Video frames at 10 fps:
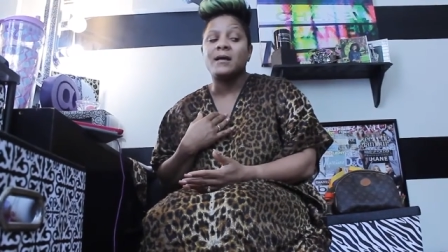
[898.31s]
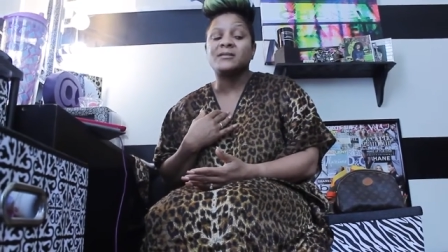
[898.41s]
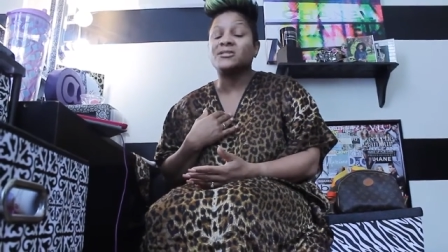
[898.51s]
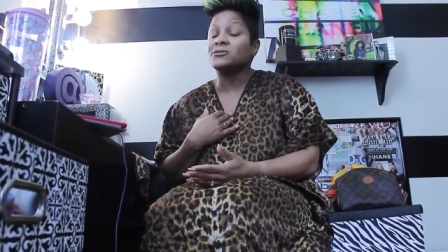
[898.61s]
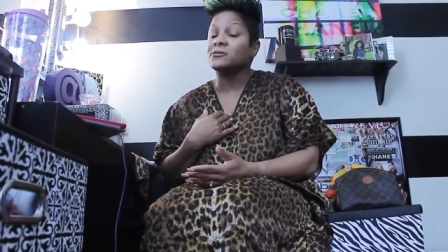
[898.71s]

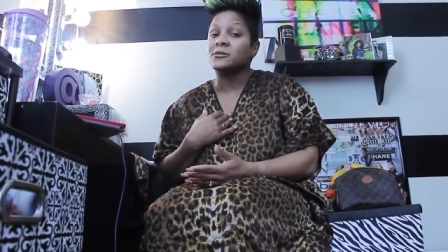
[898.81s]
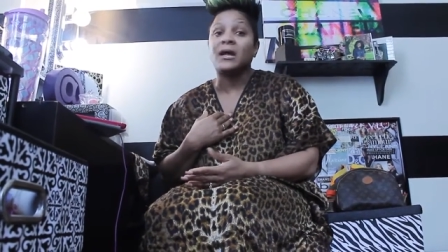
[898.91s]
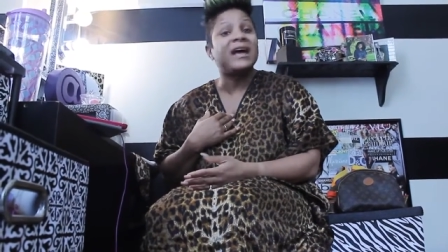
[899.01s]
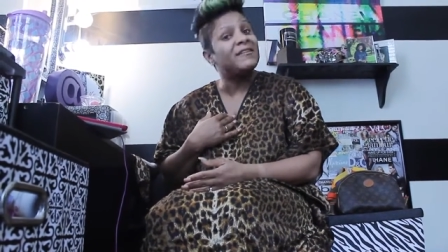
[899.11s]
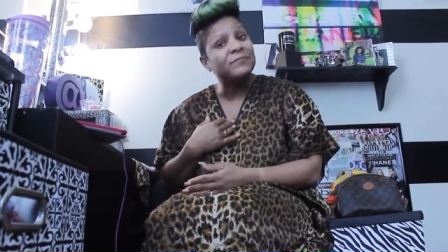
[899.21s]
Shit,
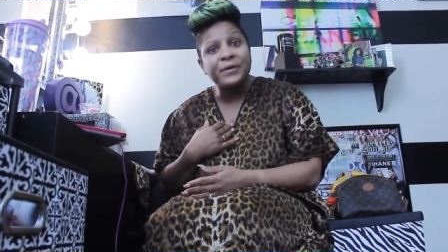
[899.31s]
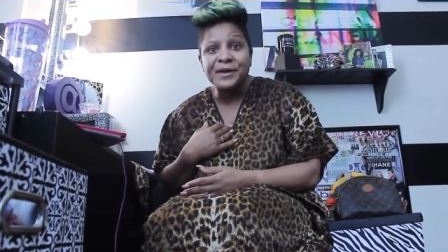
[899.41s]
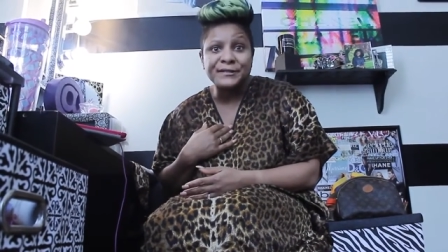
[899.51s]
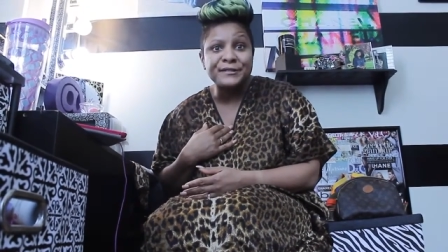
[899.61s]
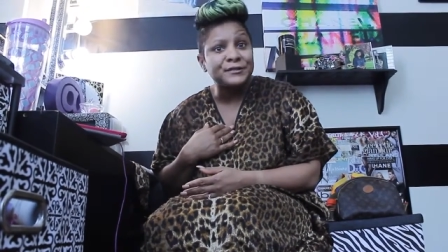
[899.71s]
I even
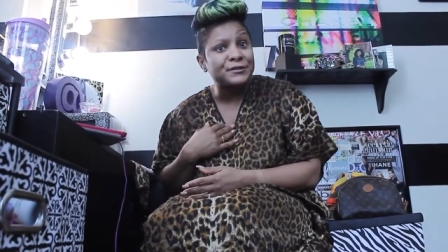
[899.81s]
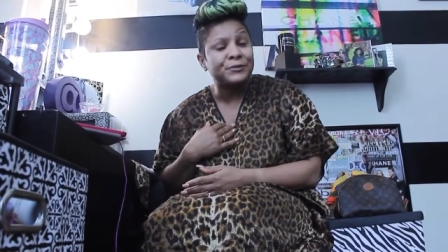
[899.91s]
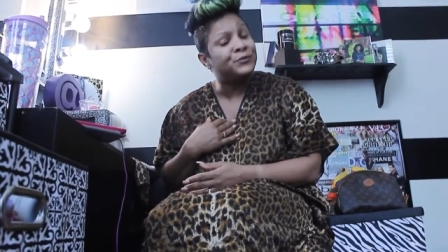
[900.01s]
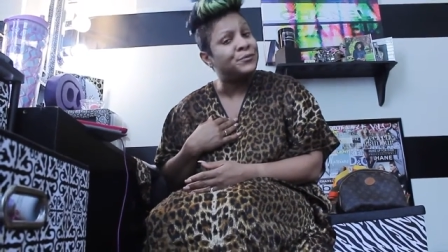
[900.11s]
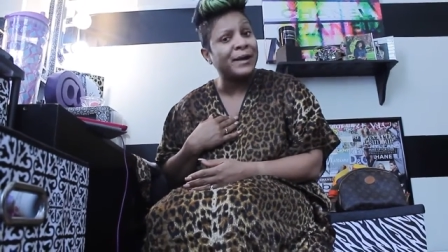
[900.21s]
pay attention
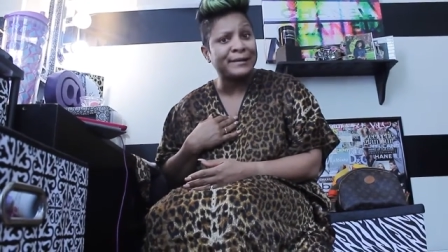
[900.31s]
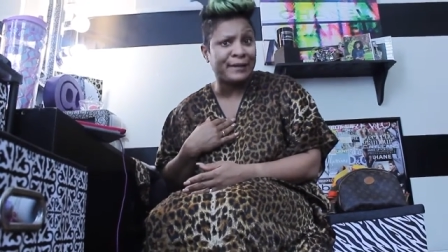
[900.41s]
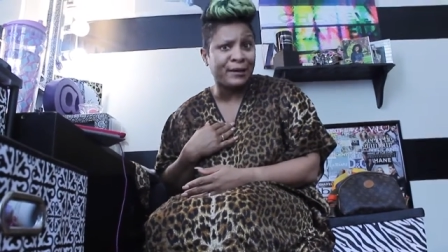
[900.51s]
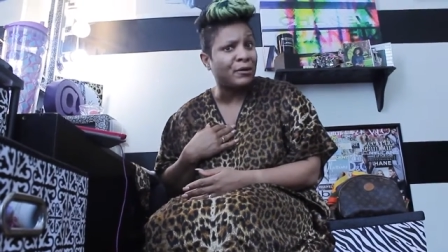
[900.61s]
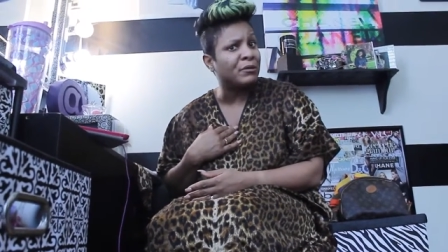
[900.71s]
to who my
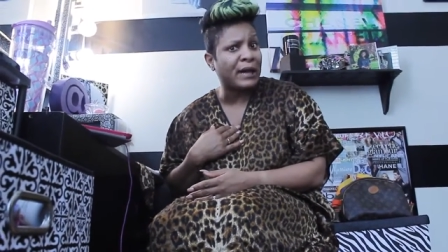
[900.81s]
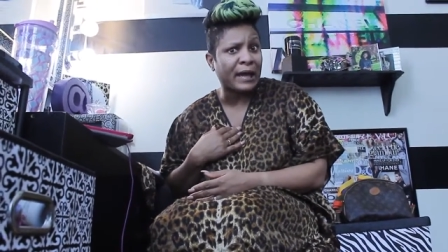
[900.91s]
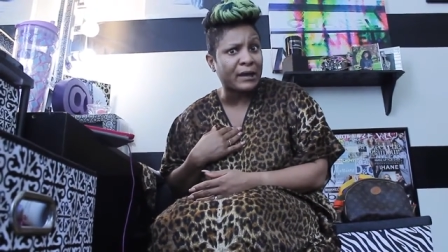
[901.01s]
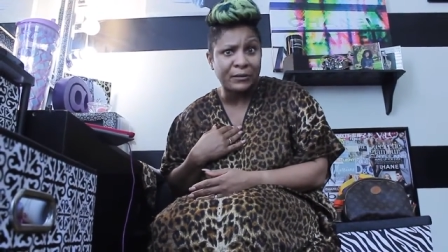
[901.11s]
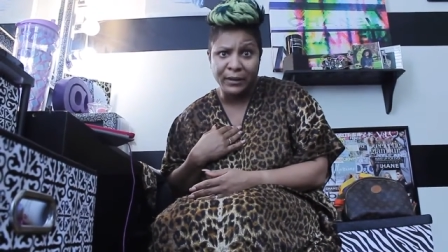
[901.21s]
dog
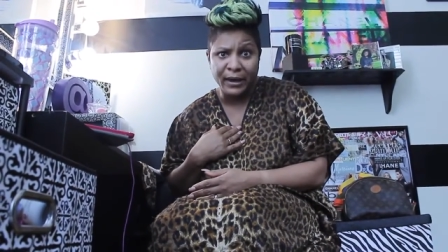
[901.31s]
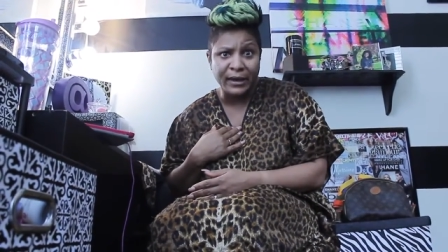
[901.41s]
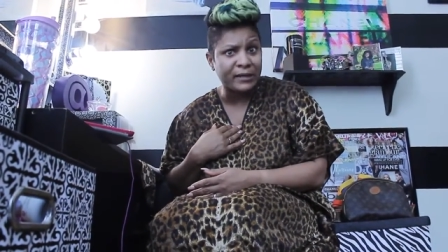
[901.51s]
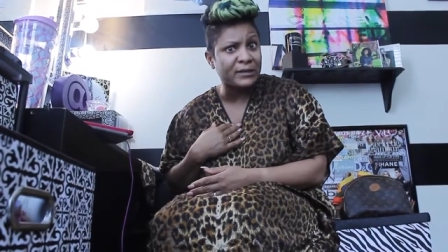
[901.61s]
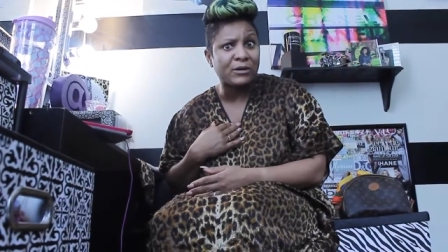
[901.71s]
like, okay,
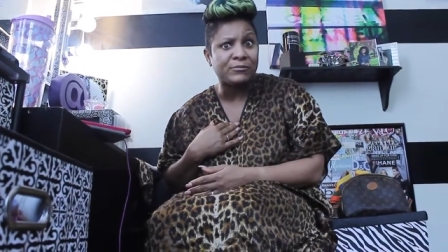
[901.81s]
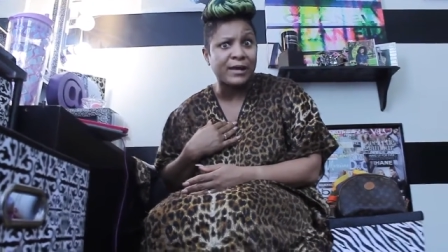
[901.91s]
and don't